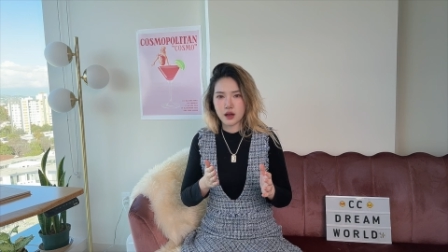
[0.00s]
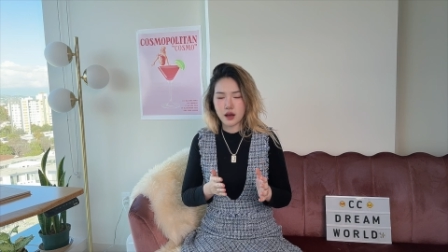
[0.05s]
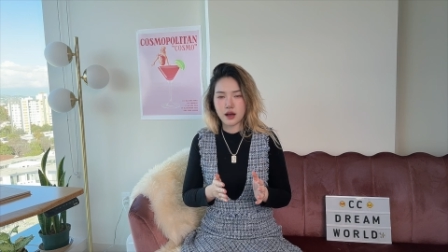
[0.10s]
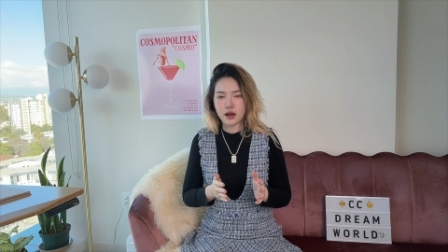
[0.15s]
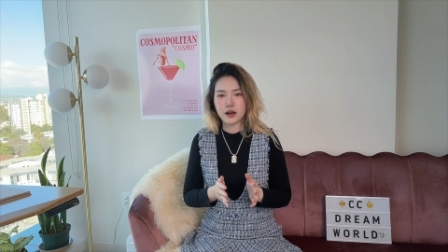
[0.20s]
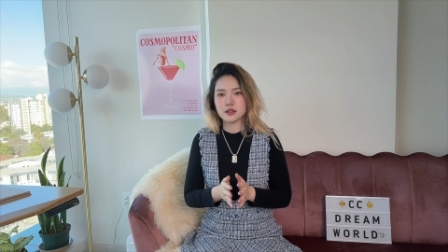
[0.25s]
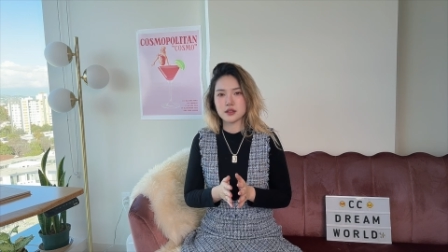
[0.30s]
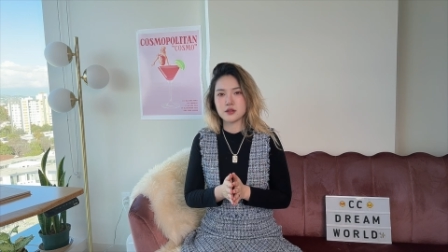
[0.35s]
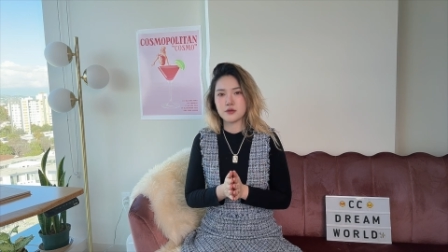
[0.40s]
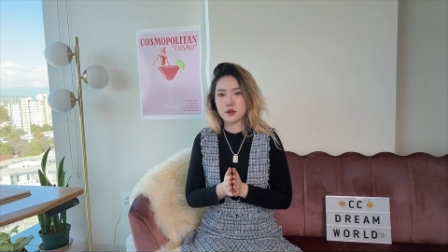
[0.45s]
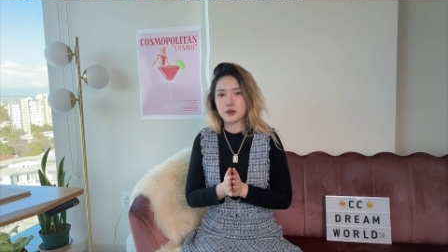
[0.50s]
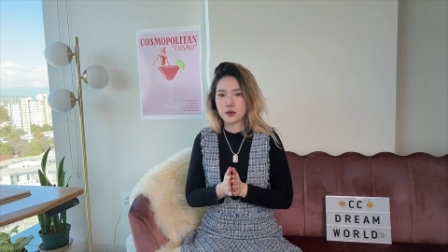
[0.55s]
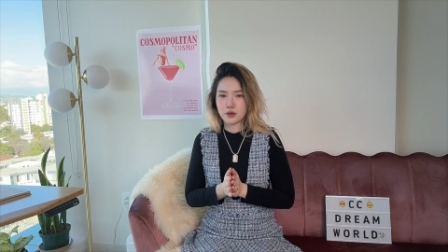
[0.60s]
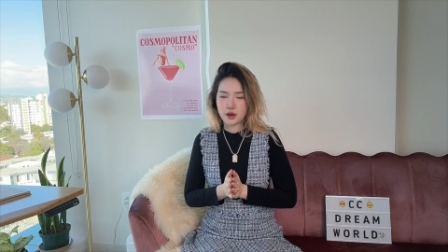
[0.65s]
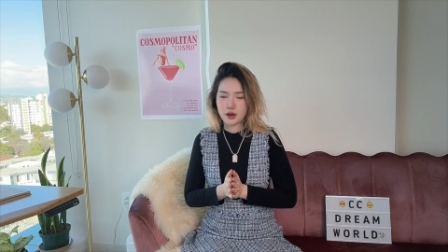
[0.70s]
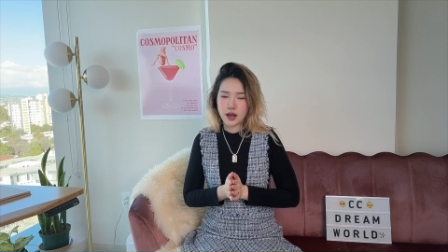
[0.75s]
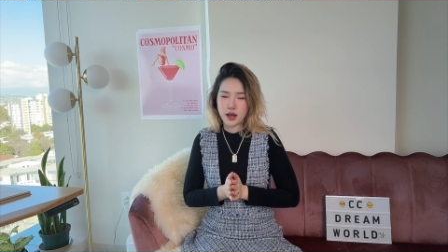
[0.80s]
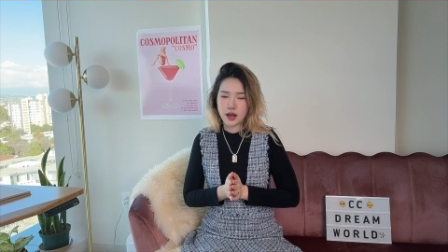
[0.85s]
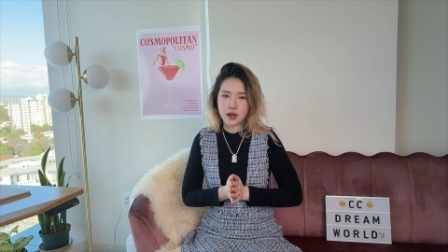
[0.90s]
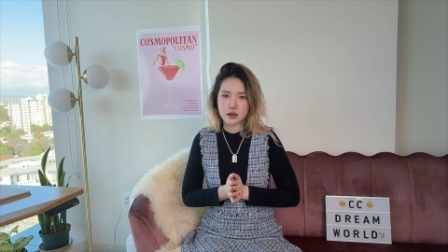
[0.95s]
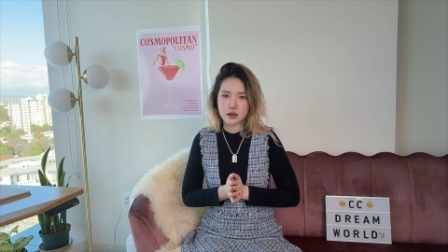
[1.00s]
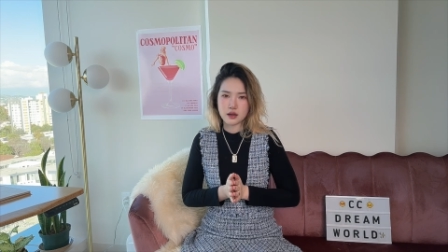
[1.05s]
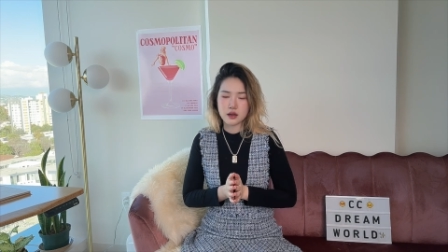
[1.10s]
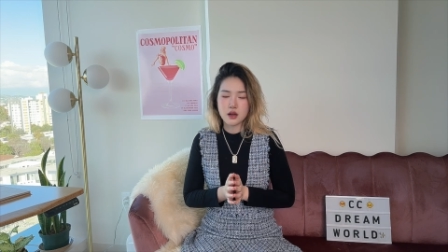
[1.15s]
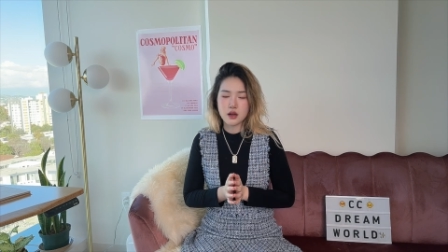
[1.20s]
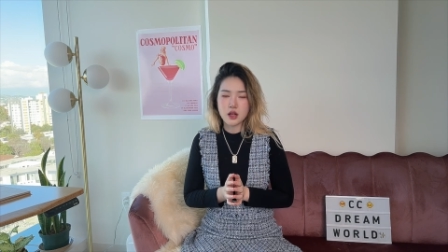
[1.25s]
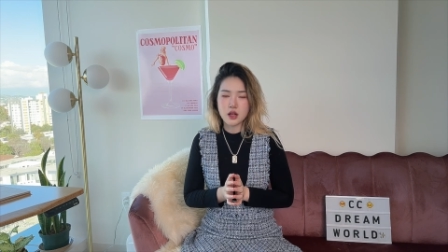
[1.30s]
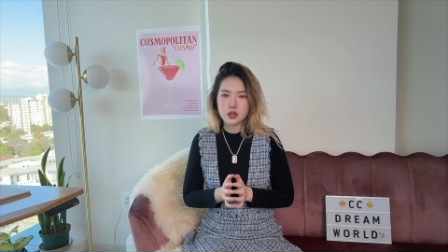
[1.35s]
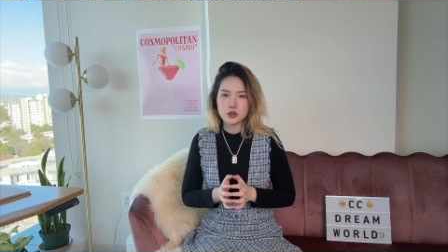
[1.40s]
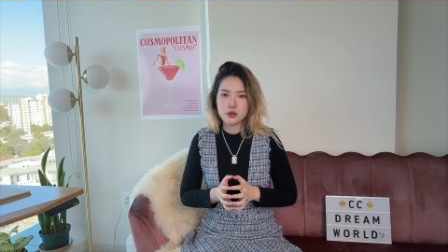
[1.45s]
cost for
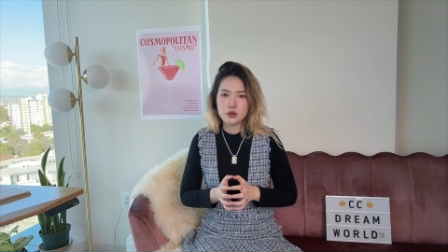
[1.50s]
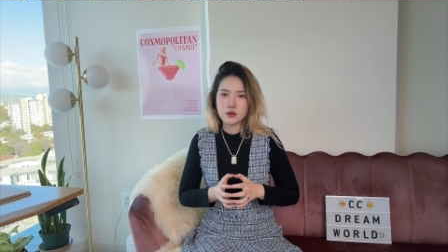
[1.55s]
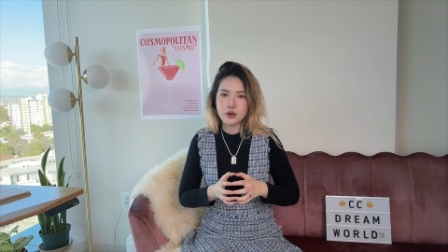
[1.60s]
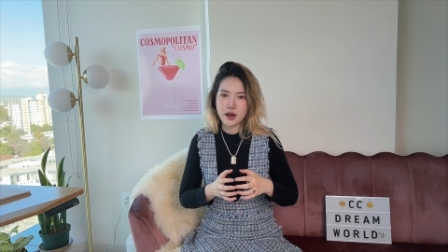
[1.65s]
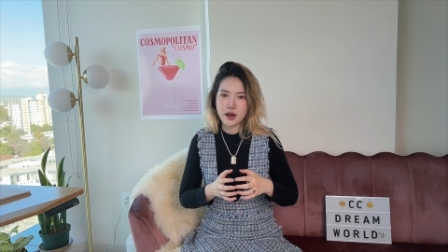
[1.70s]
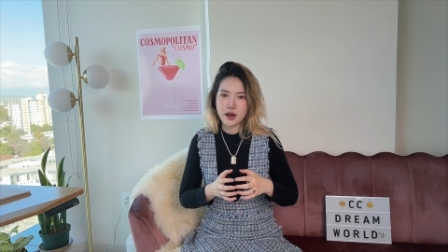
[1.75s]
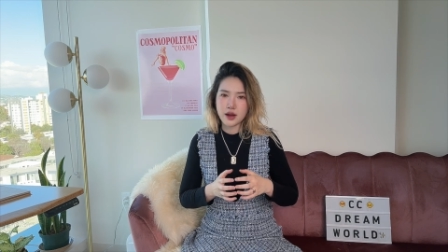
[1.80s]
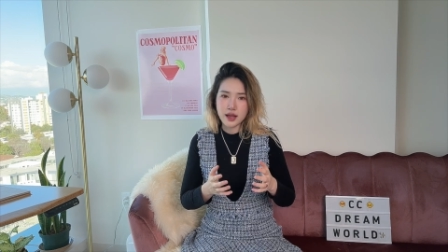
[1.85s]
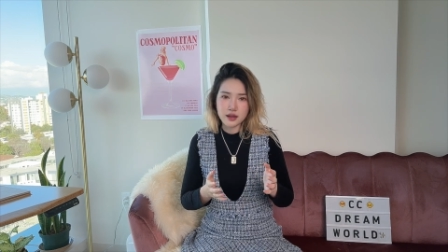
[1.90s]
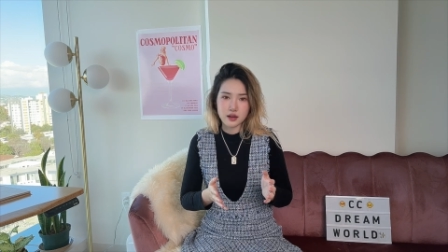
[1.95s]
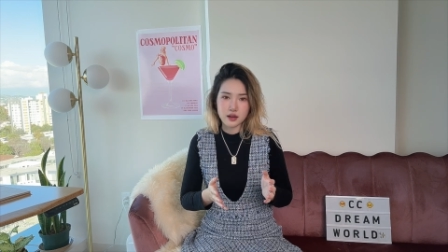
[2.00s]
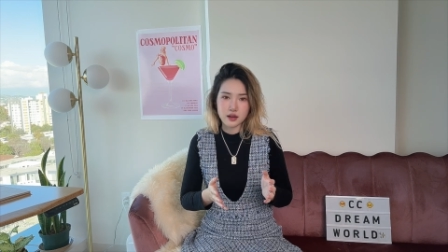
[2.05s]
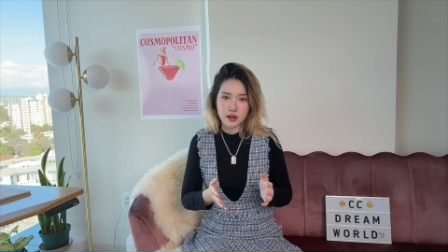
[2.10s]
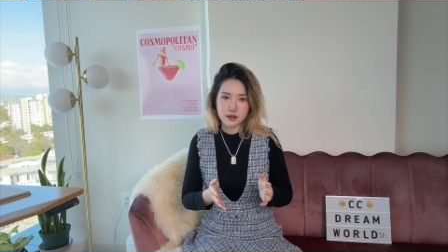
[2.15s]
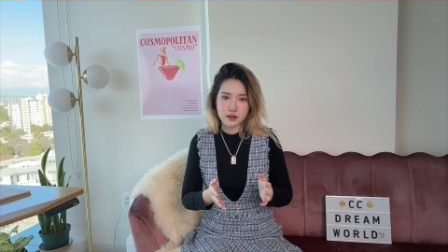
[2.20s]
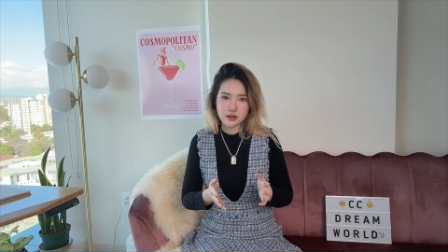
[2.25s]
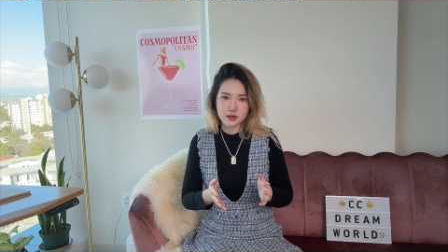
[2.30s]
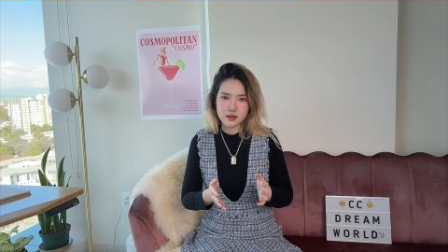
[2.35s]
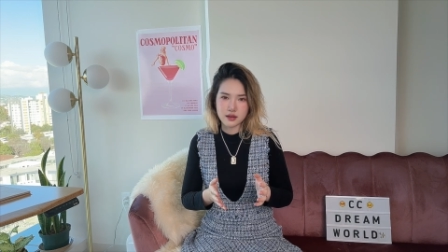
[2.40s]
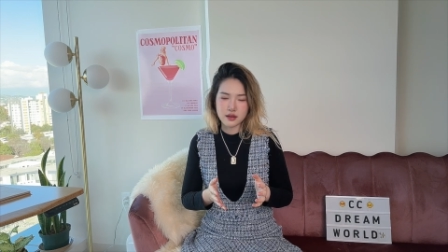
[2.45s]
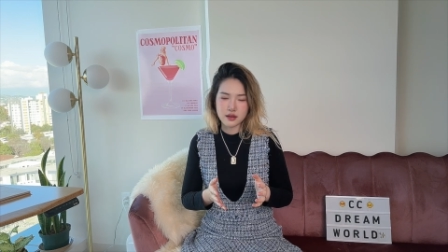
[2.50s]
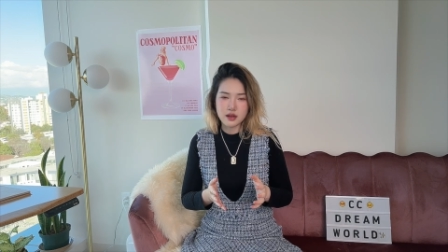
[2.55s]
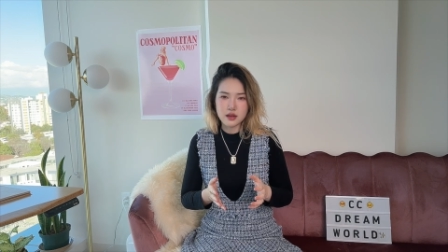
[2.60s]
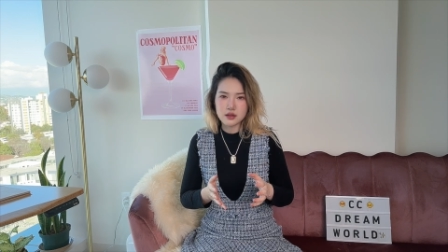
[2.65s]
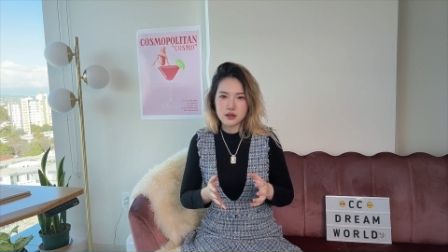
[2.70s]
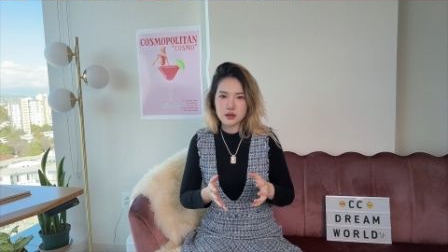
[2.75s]
creator to create their content.